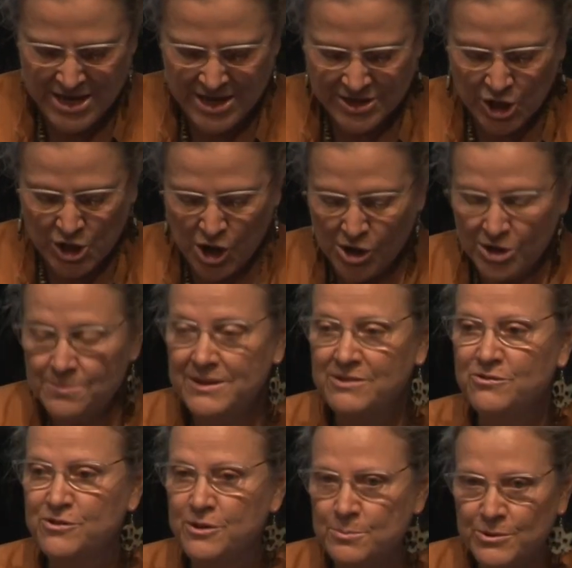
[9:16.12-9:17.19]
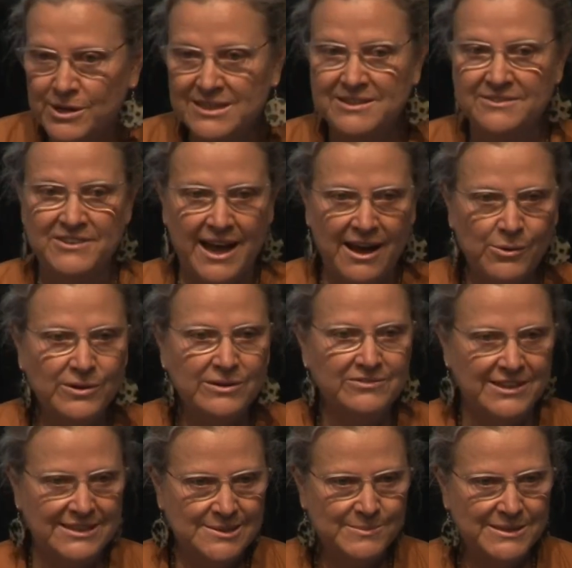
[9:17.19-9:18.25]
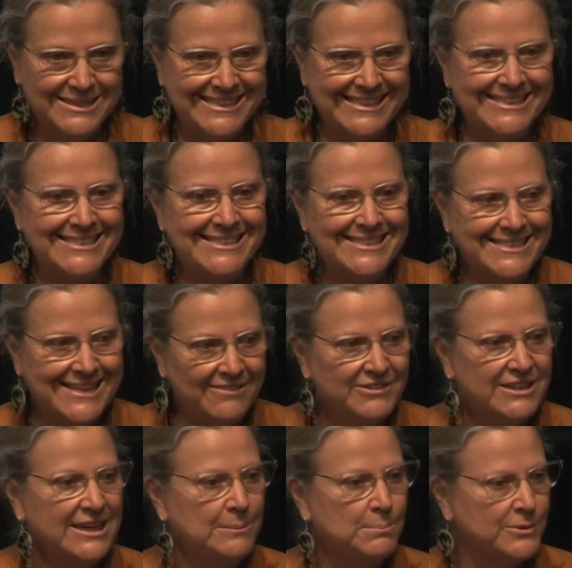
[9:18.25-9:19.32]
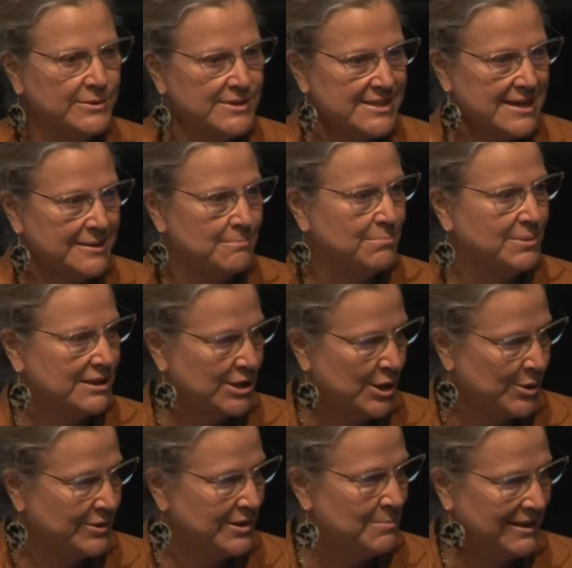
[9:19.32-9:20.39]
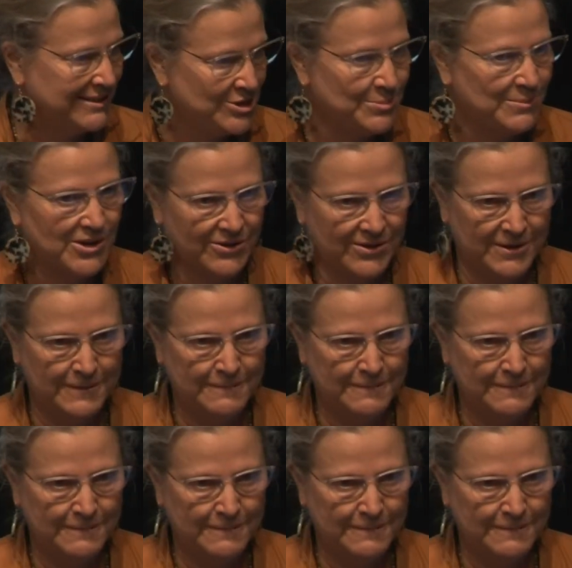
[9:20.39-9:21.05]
The carbon footprint of our investments is 70% below the benchmark.